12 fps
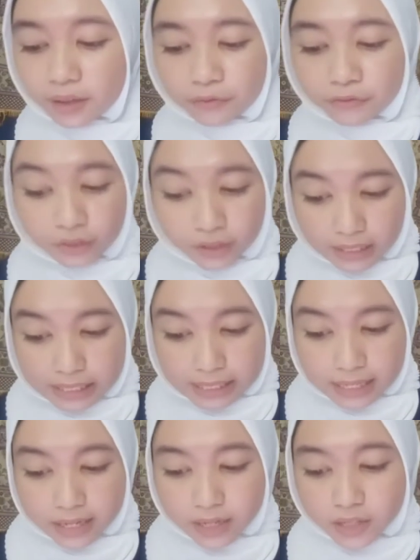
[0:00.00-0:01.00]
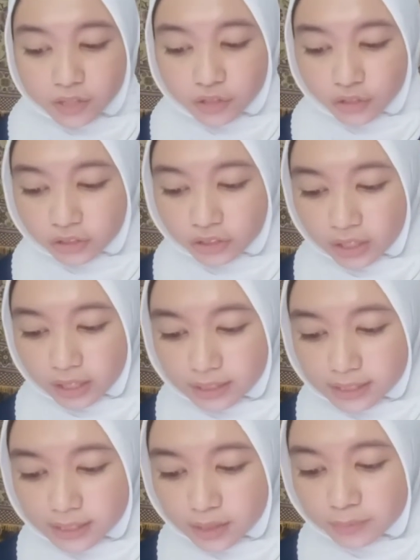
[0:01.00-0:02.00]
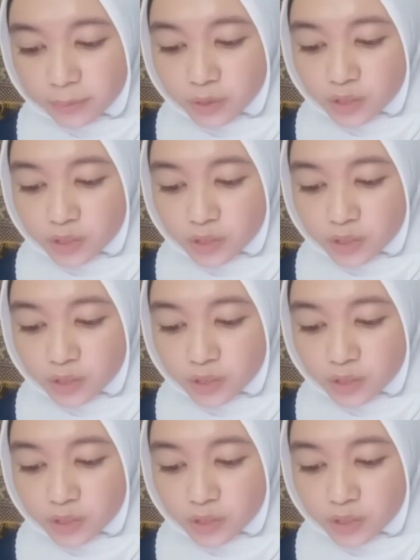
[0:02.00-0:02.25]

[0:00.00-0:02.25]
First, structuralism puts